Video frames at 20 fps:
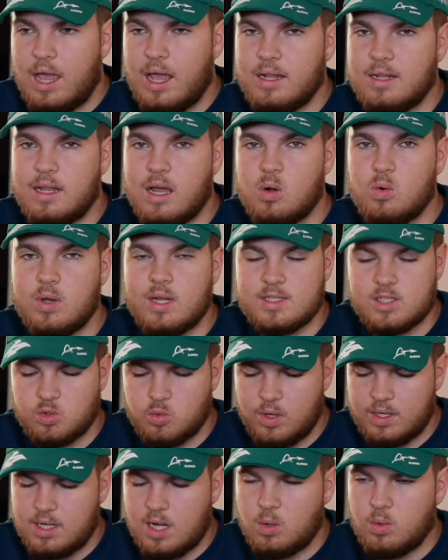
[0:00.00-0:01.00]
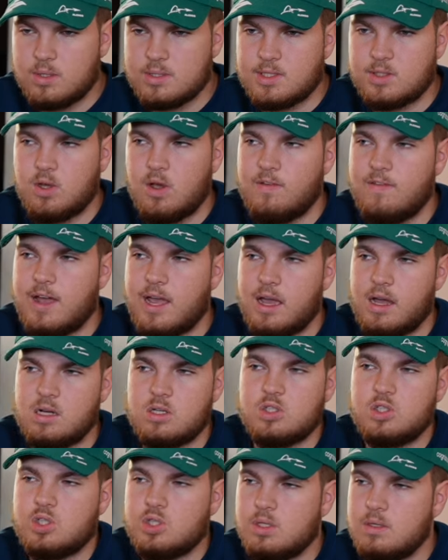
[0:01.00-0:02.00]
And now let's create our server
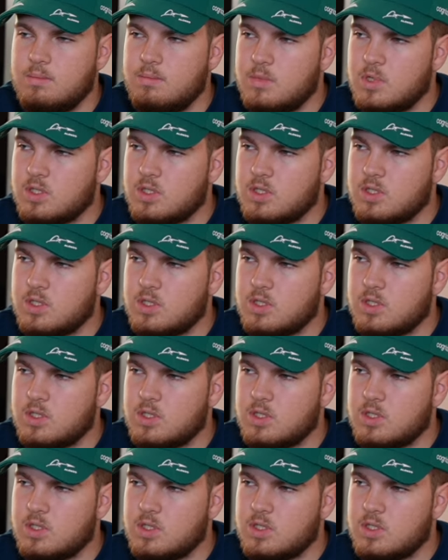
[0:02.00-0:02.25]
action.